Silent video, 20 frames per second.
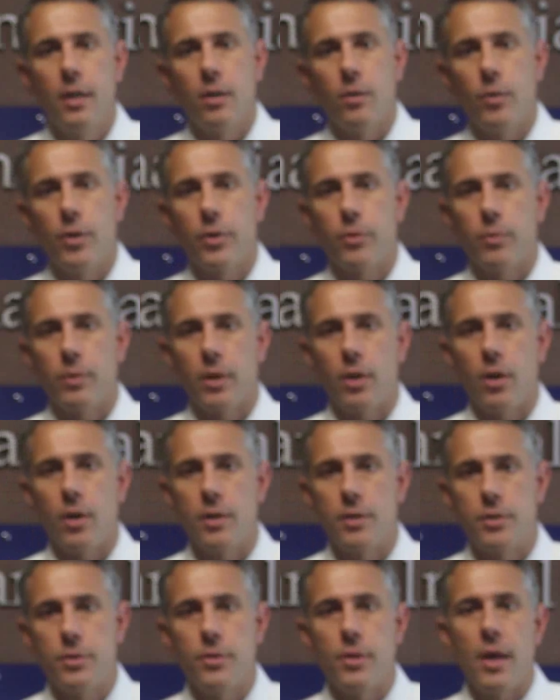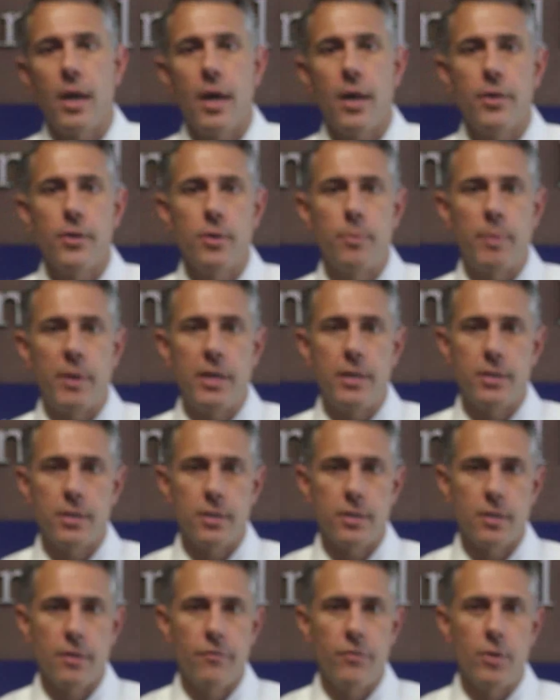with regard to the other
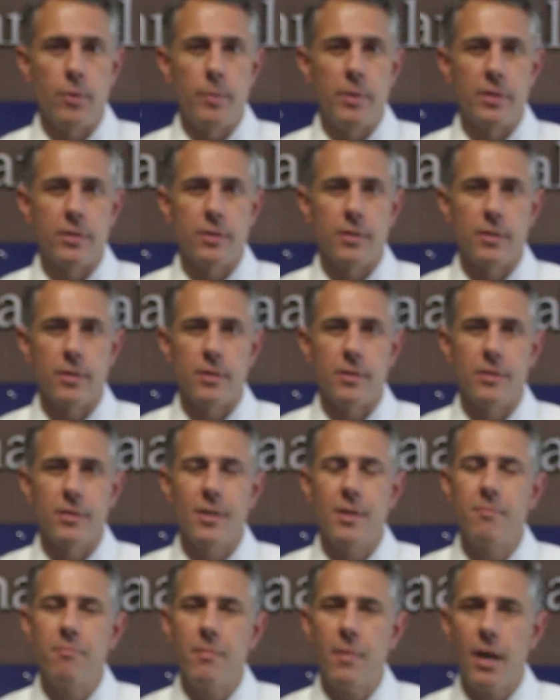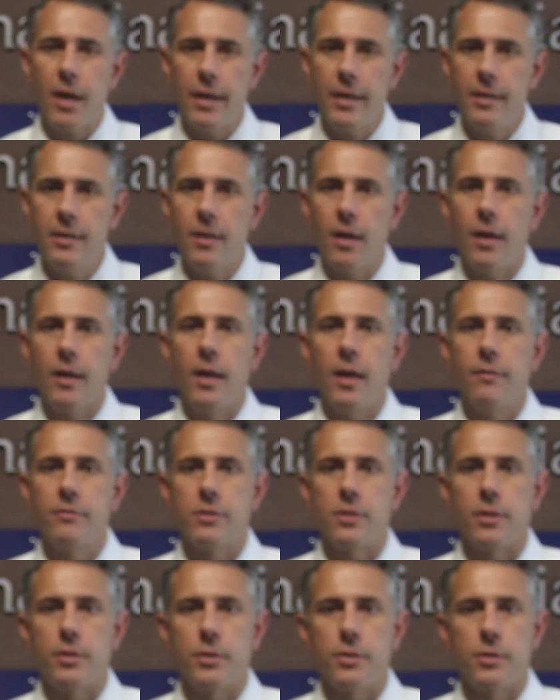pieces of their businesses that might not have
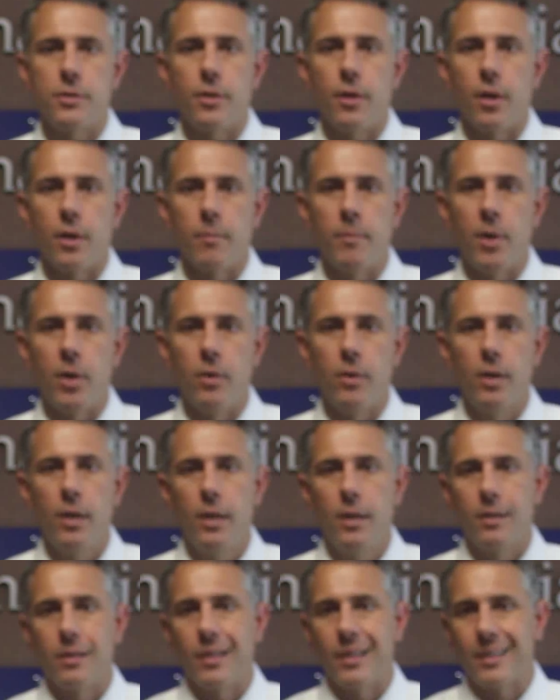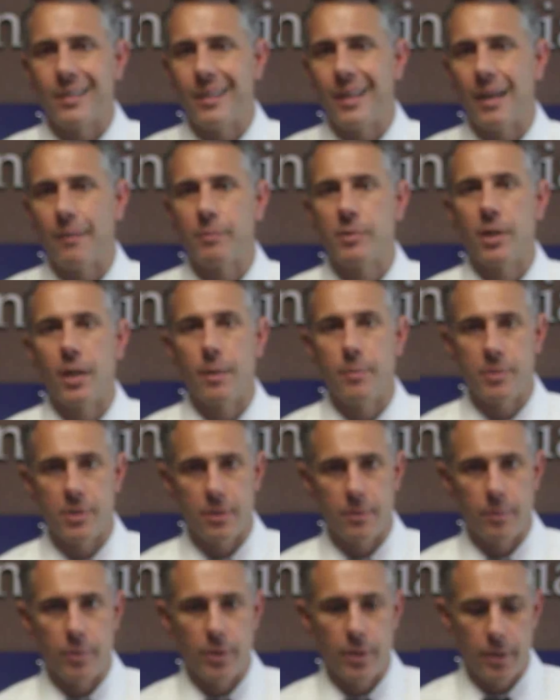such a strong moat, like laptops
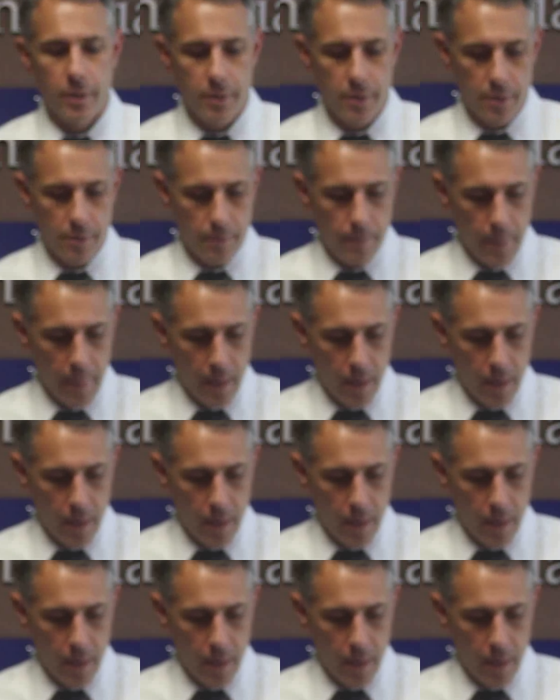and printers.